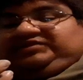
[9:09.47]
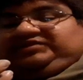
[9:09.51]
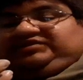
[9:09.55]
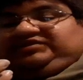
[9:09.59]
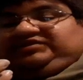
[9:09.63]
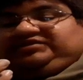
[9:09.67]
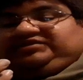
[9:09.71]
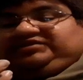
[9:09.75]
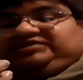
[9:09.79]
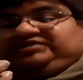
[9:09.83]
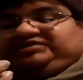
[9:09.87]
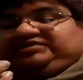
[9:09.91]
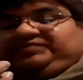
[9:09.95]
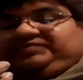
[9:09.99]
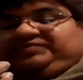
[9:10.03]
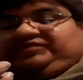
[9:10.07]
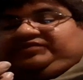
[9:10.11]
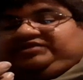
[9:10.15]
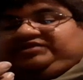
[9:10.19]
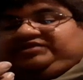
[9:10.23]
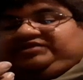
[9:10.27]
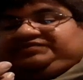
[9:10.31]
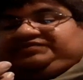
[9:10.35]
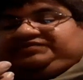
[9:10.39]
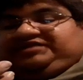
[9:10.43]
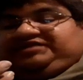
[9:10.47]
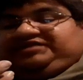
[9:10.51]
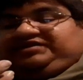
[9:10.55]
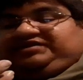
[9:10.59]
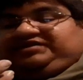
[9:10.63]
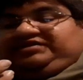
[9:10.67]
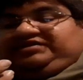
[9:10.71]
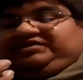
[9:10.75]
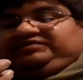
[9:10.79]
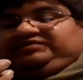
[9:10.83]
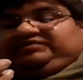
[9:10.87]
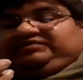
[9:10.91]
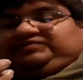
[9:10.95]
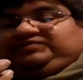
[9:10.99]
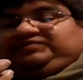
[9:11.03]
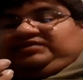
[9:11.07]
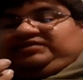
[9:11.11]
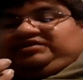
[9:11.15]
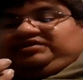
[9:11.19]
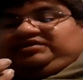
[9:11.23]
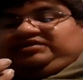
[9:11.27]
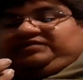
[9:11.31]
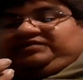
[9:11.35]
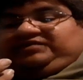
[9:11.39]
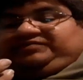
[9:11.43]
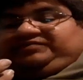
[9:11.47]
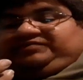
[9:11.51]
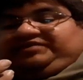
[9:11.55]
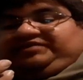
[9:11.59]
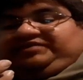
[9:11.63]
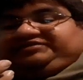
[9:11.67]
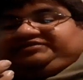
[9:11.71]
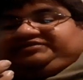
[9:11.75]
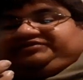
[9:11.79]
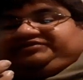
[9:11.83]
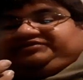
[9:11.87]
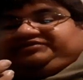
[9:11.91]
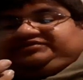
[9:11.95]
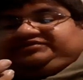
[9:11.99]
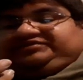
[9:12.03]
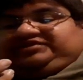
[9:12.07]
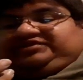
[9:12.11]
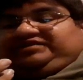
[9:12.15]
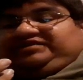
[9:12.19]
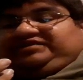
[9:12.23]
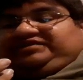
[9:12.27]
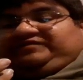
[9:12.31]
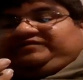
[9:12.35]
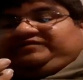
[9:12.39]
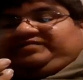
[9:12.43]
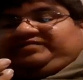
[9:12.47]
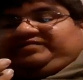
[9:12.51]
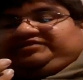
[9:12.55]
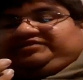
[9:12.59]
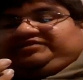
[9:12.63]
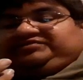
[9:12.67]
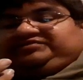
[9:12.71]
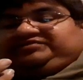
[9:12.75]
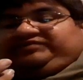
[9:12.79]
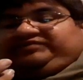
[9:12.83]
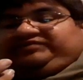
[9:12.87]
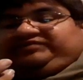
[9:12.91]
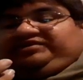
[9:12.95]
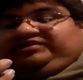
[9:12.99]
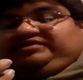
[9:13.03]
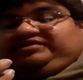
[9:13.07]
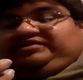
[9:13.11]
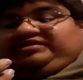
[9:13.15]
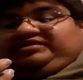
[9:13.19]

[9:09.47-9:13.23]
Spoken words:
look at the top 3 cards of your deck, to 1 card with Battle Sister in its card name from among them to rear,